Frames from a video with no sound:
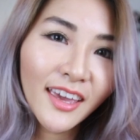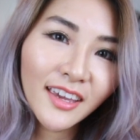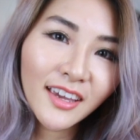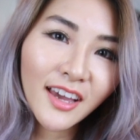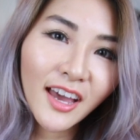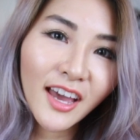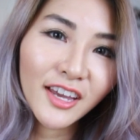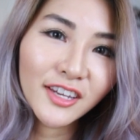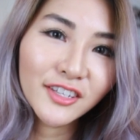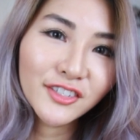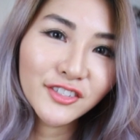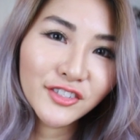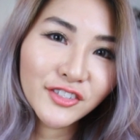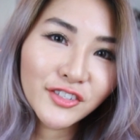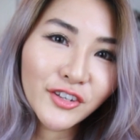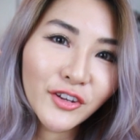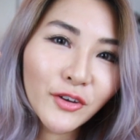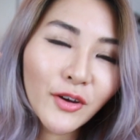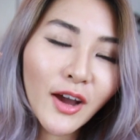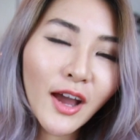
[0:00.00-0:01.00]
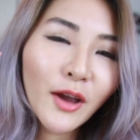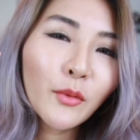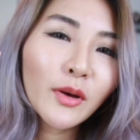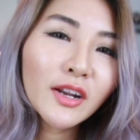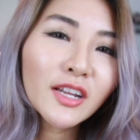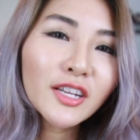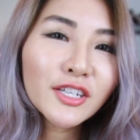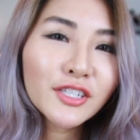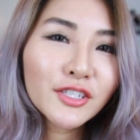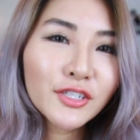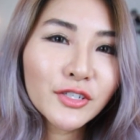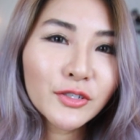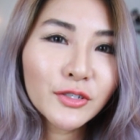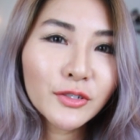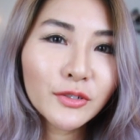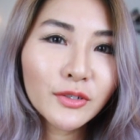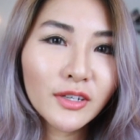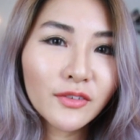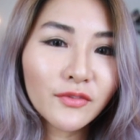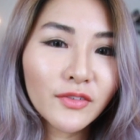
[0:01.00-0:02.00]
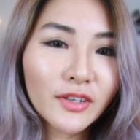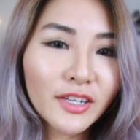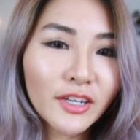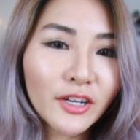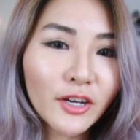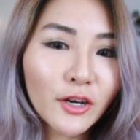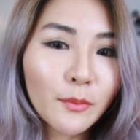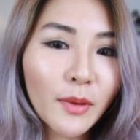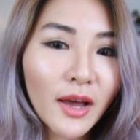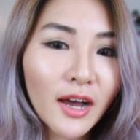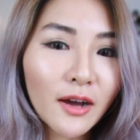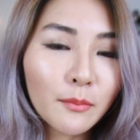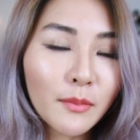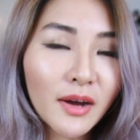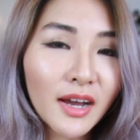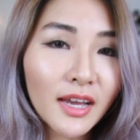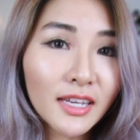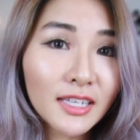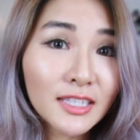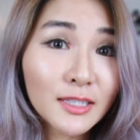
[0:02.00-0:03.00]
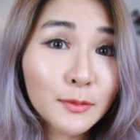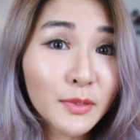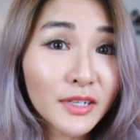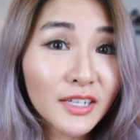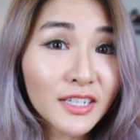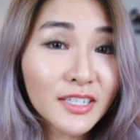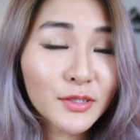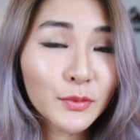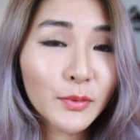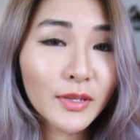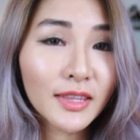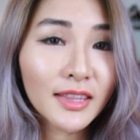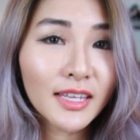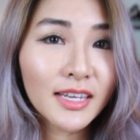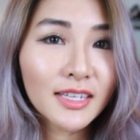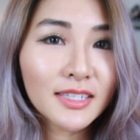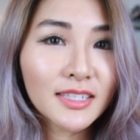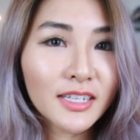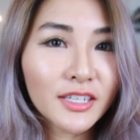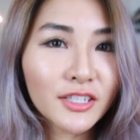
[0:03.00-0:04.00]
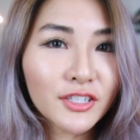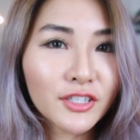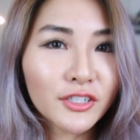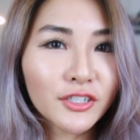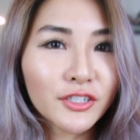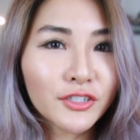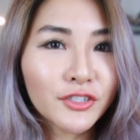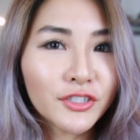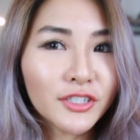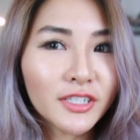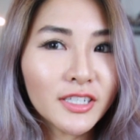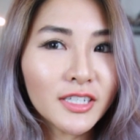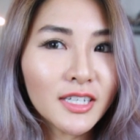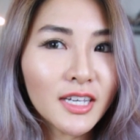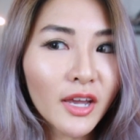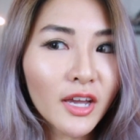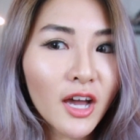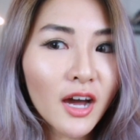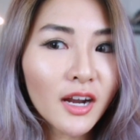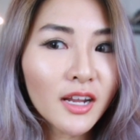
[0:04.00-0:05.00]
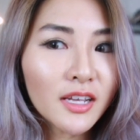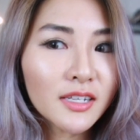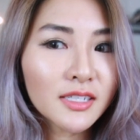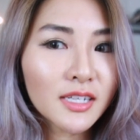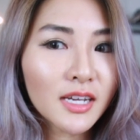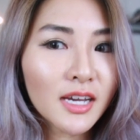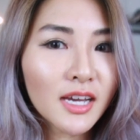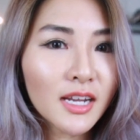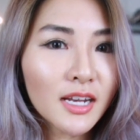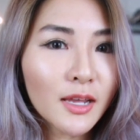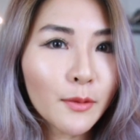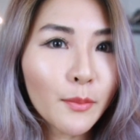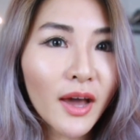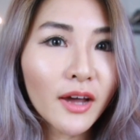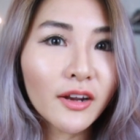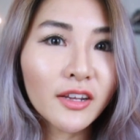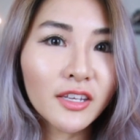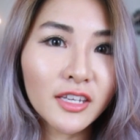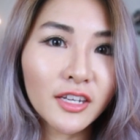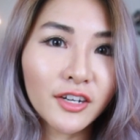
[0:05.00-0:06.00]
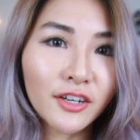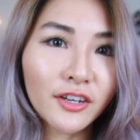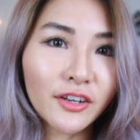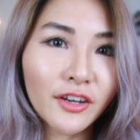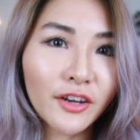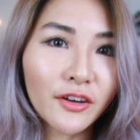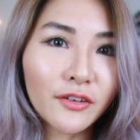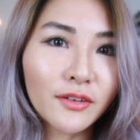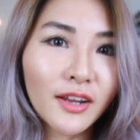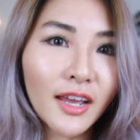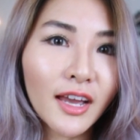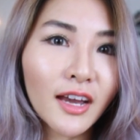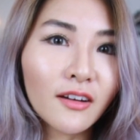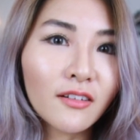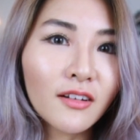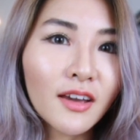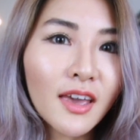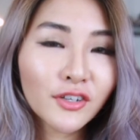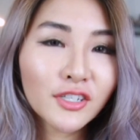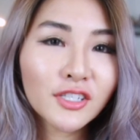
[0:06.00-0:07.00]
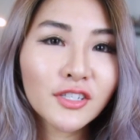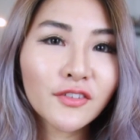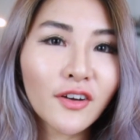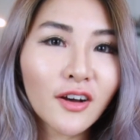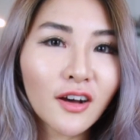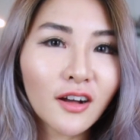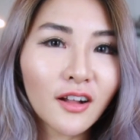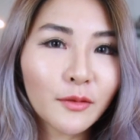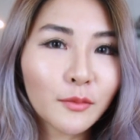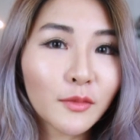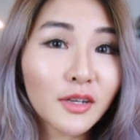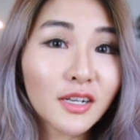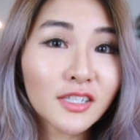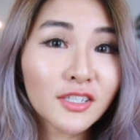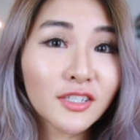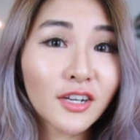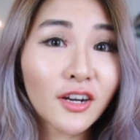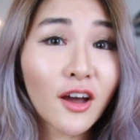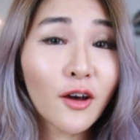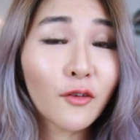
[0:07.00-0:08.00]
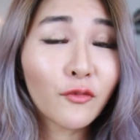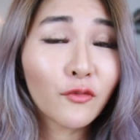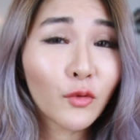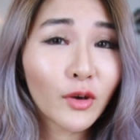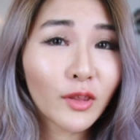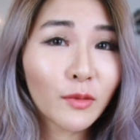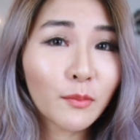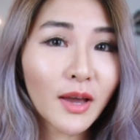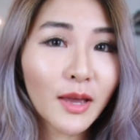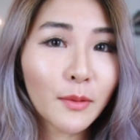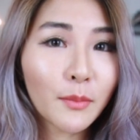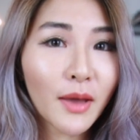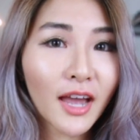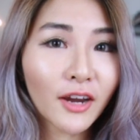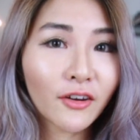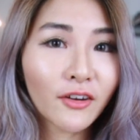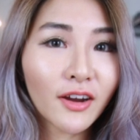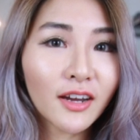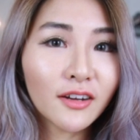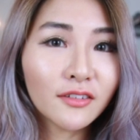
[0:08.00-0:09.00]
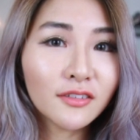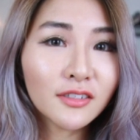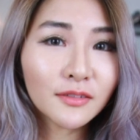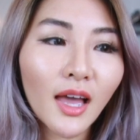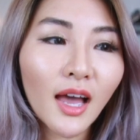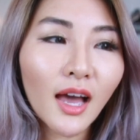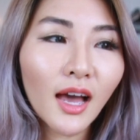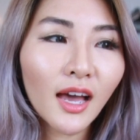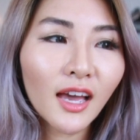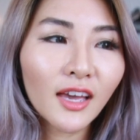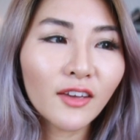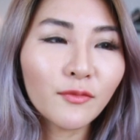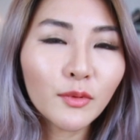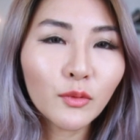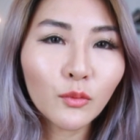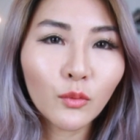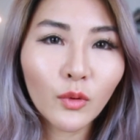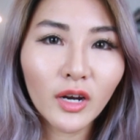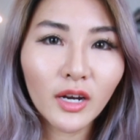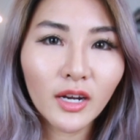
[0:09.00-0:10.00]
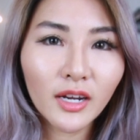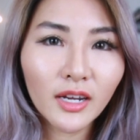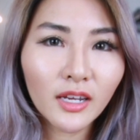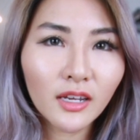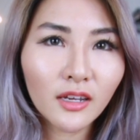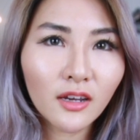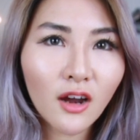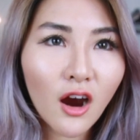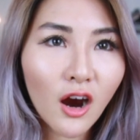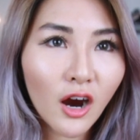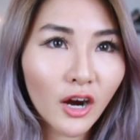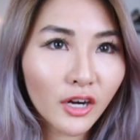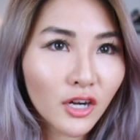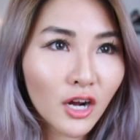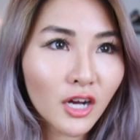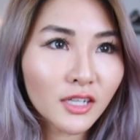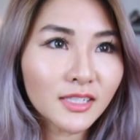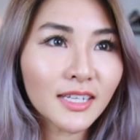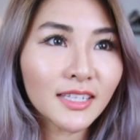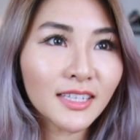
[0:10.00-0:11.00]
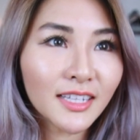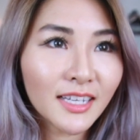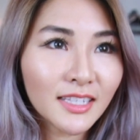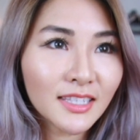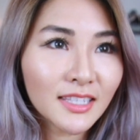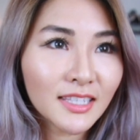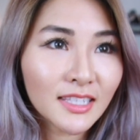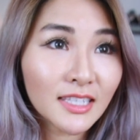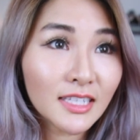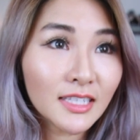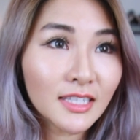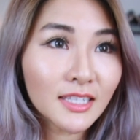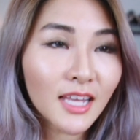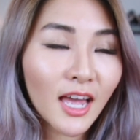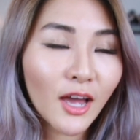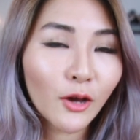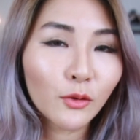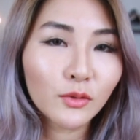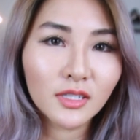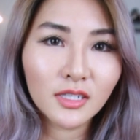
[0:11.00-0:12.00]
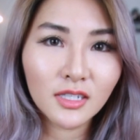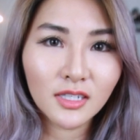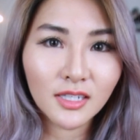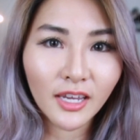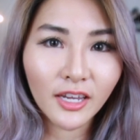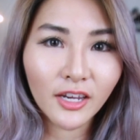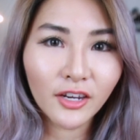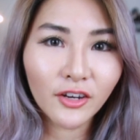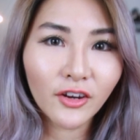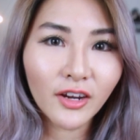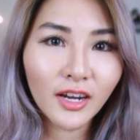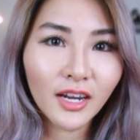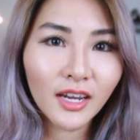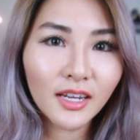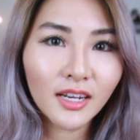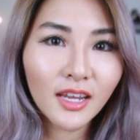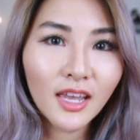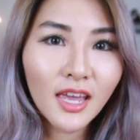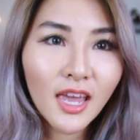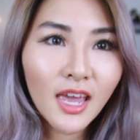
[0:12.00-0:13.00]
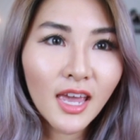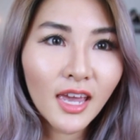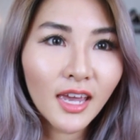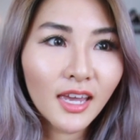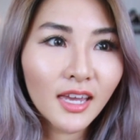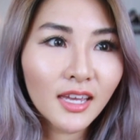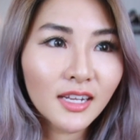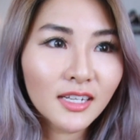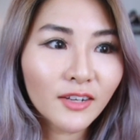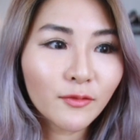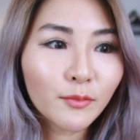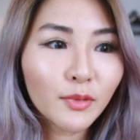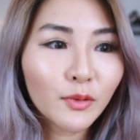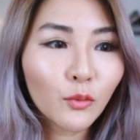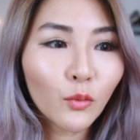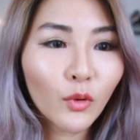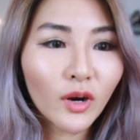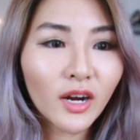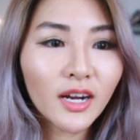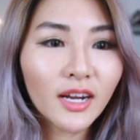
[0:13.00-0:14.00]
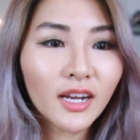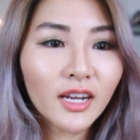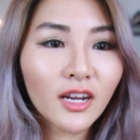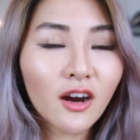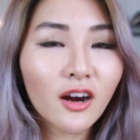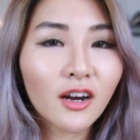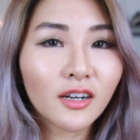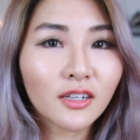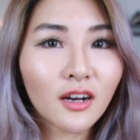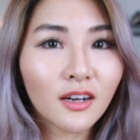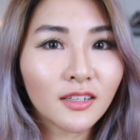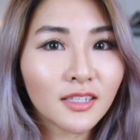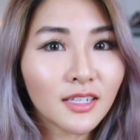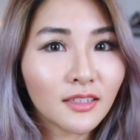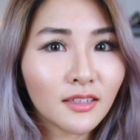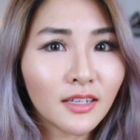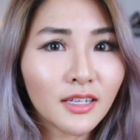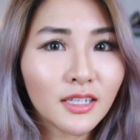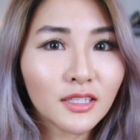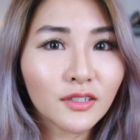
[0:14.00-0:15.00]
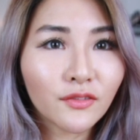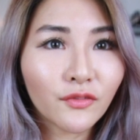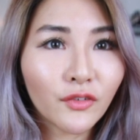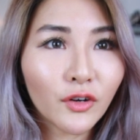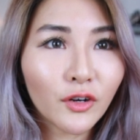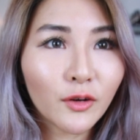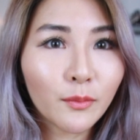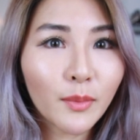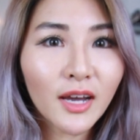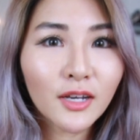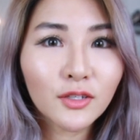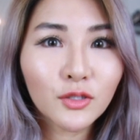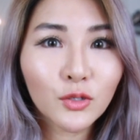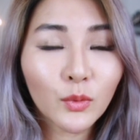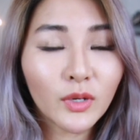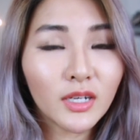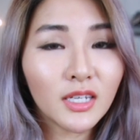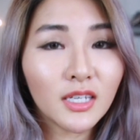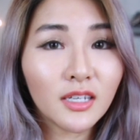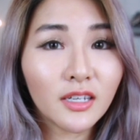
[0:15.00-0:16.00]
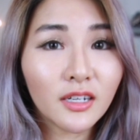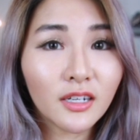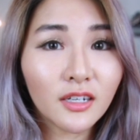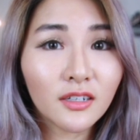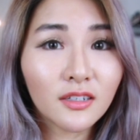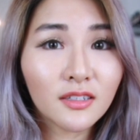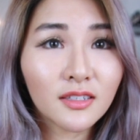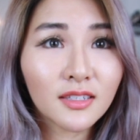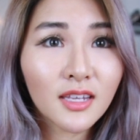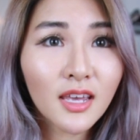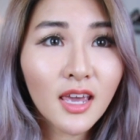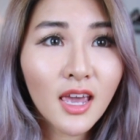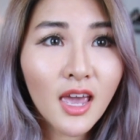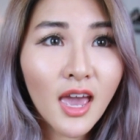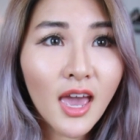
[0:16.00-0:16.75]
Hey guys, so I wanted to do a video about my experience with LASIK surgery. I got it done about a year ago now. First of all, I'm going to start off with my background. I've been wearing hard contact lens since I was in second grade, and I've been wearing hard contact lens for about 20 years.